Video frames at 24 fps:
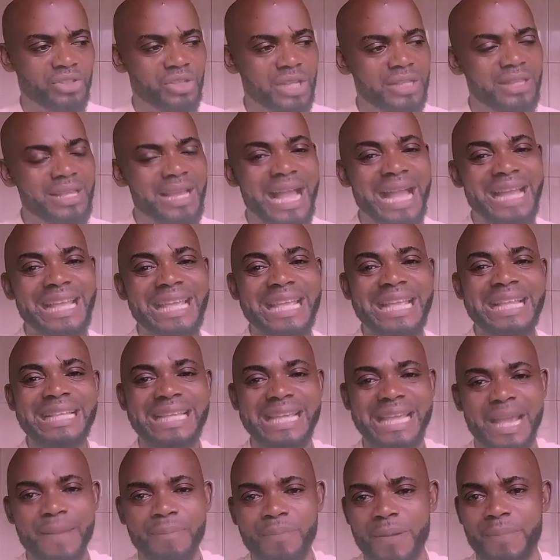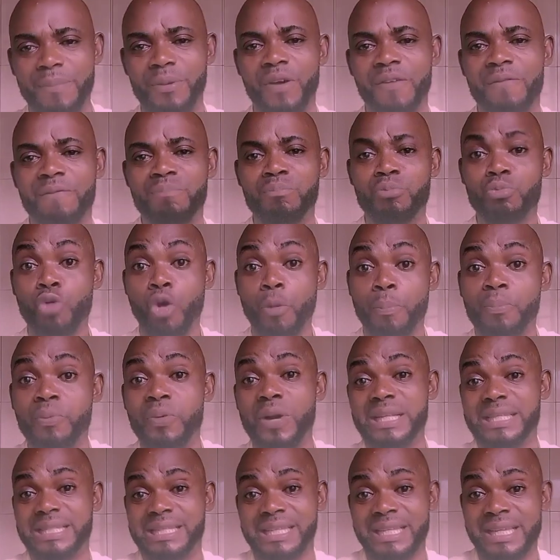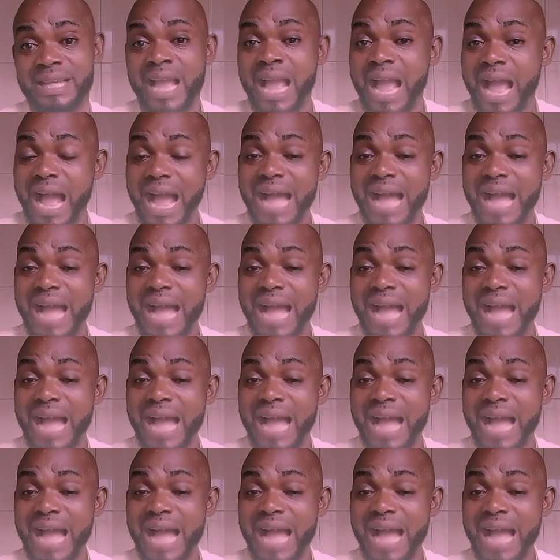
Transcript: that they are incapable of operating